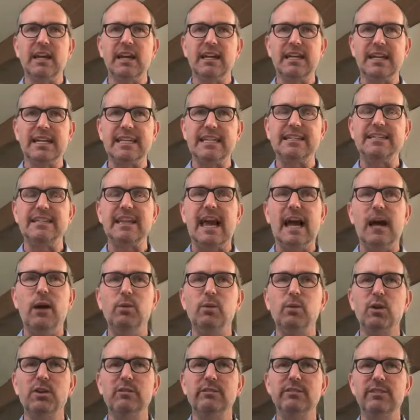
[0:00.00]
Again, it's
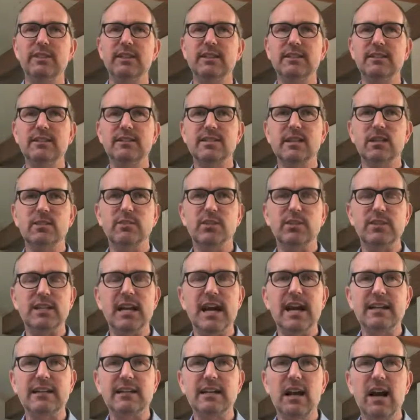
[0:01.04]

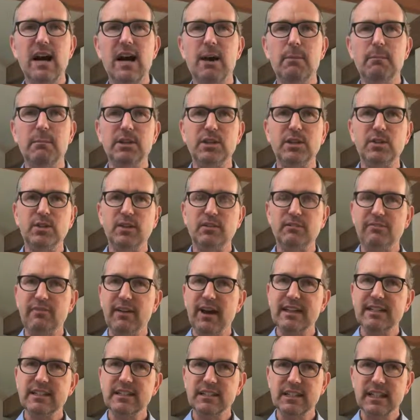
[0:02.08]
albertflynndesilver.com. You can
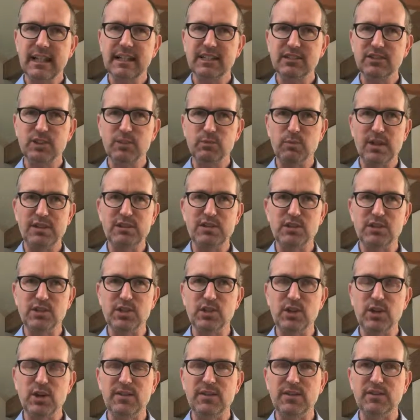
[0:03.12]
find a link to
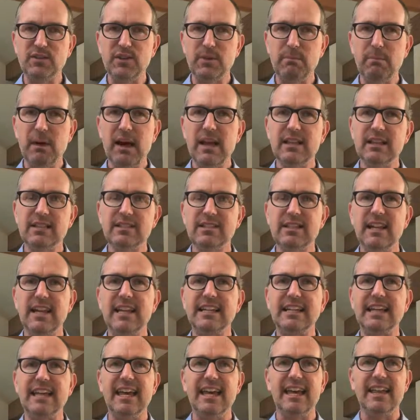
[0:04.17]
register on the Shambhala
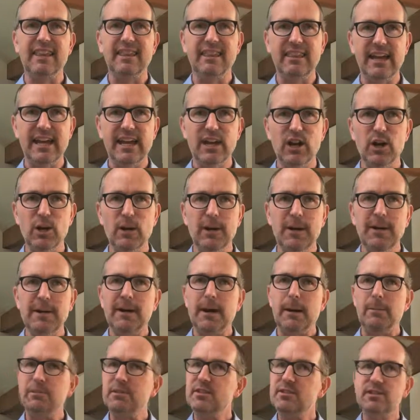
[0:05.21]
site there.
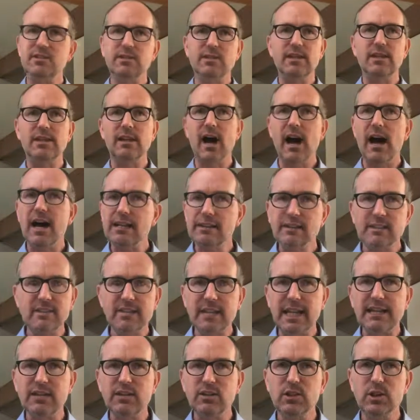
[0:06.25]
This is a
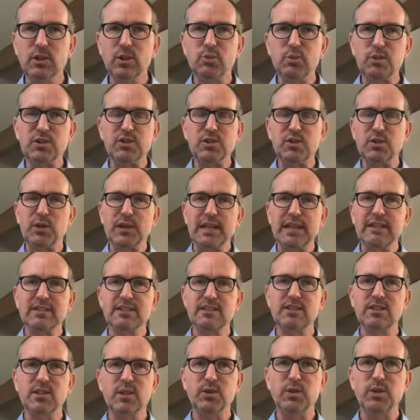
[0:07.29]
non-secular
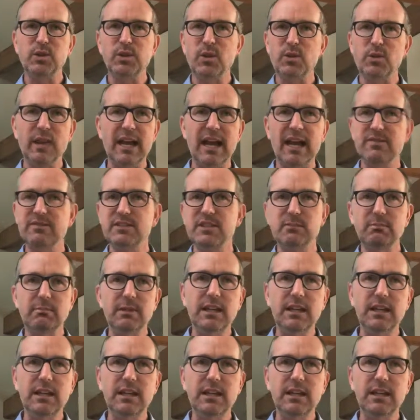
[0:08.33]
retreat, so you don't have to